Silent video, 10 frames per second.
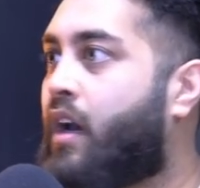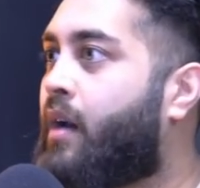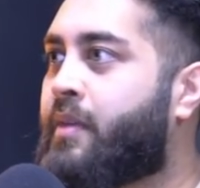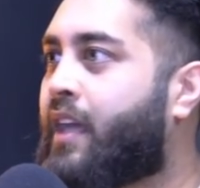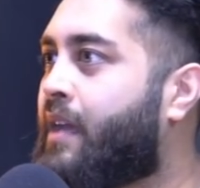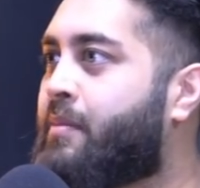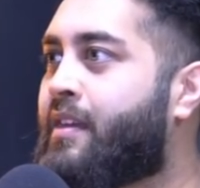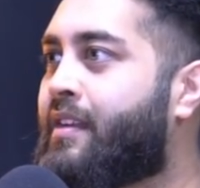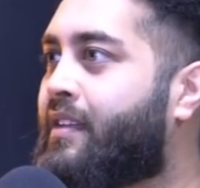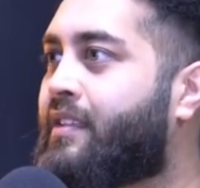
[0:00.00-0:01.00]
The army came
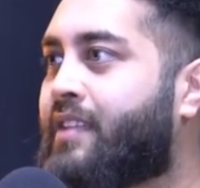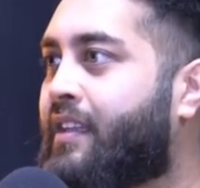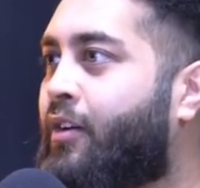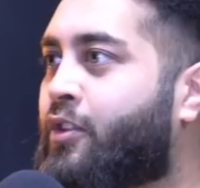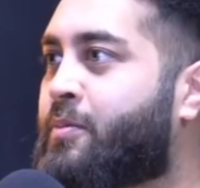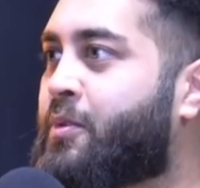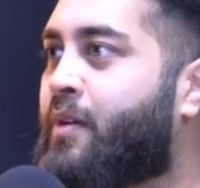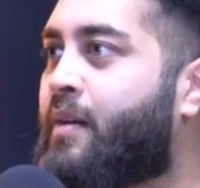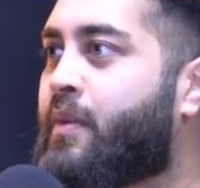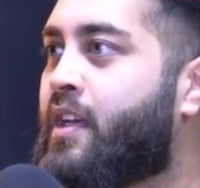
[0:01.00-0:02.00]
in and they set the
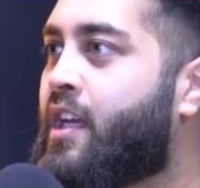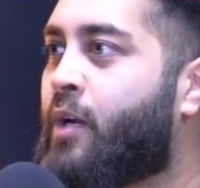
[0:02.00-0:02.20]
hospital up.